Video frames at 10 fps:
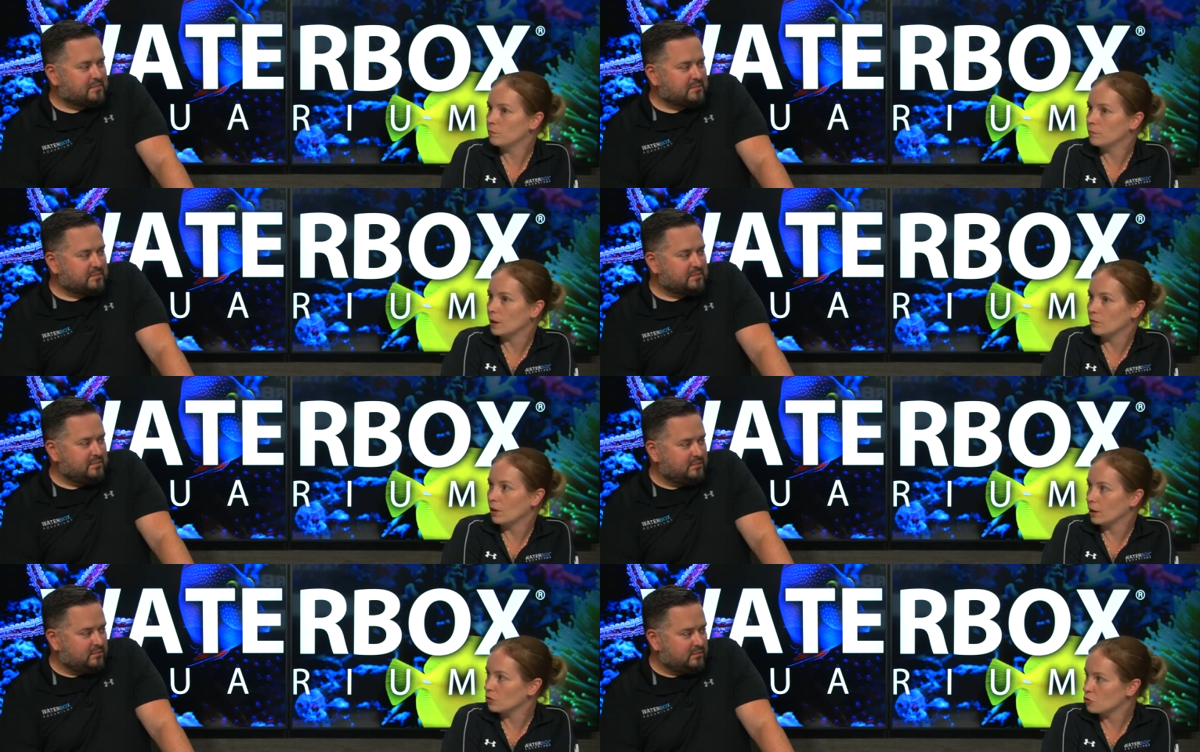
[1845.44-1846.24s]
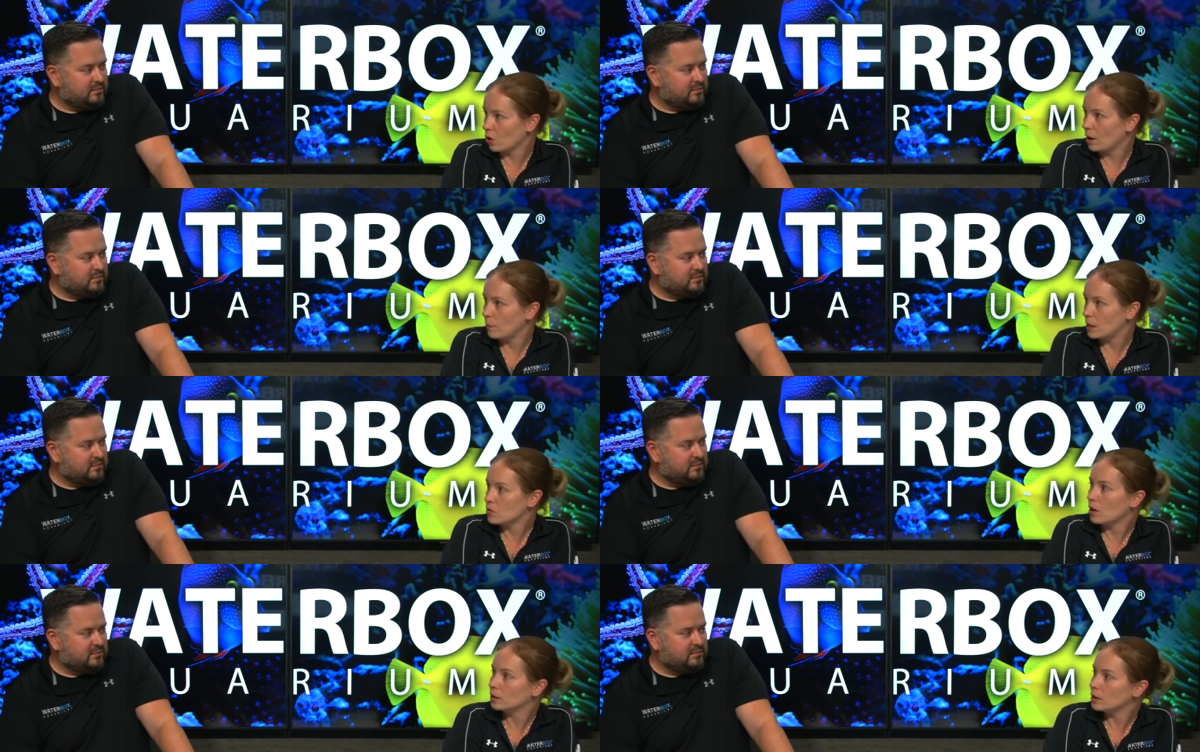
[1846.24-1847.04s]
Speaker 1: like regular dry base
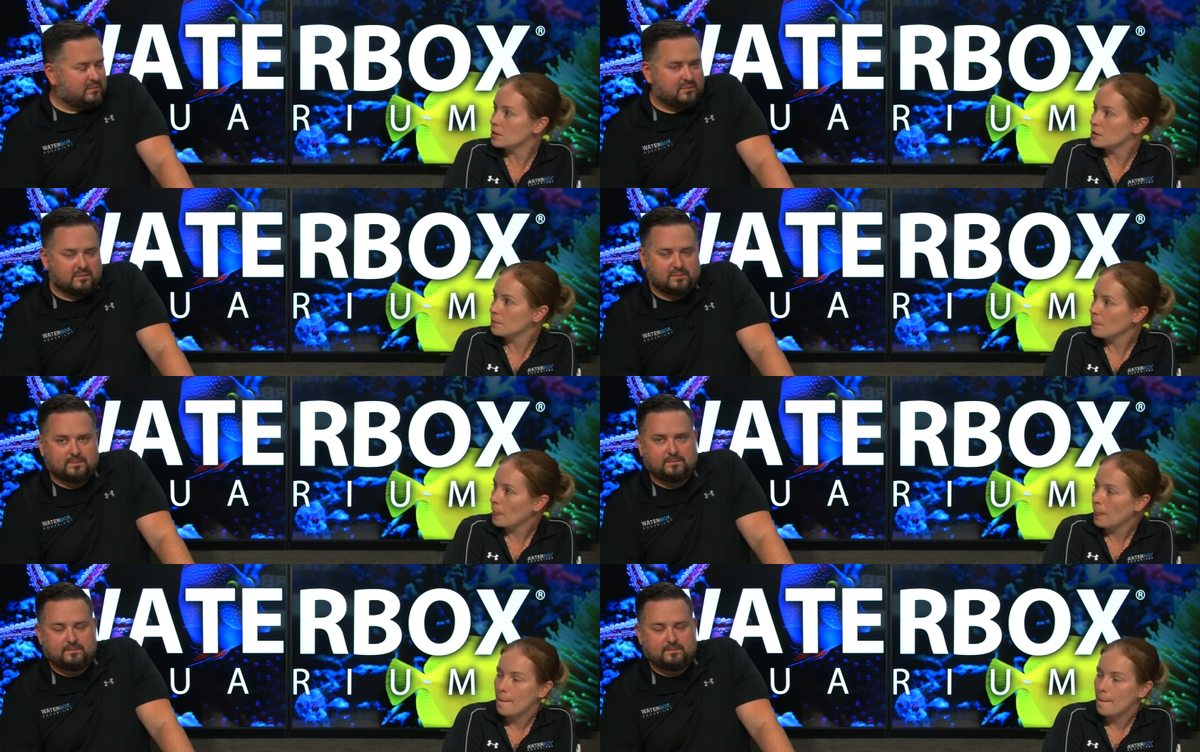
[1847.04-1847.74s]
rock does. Mm -hmm.